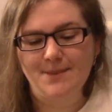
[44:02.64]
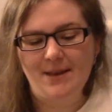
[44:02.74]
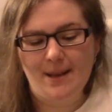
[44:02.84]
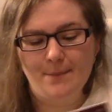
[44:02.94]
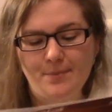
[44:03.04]

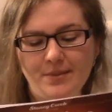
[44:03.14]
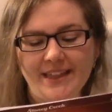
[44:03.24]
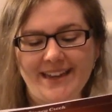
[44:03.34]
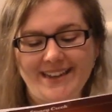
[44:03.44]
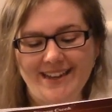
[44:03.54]
the, I'm
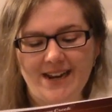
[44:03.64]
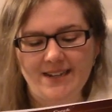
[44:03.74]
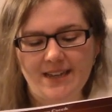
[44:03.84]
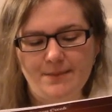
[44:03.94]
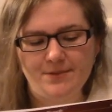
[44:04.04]
like
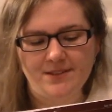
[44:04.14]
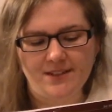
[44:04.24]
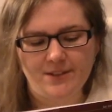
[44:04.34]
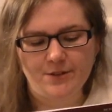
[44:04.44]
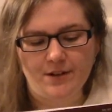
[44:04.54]

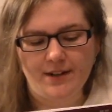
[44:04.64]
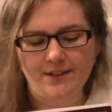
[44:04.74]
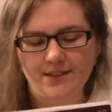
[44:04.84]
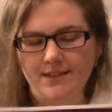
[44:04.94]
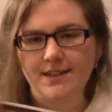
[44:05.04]
98% sure I
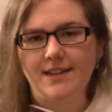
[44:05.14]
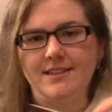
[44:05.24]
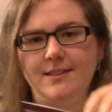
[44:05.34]
just got this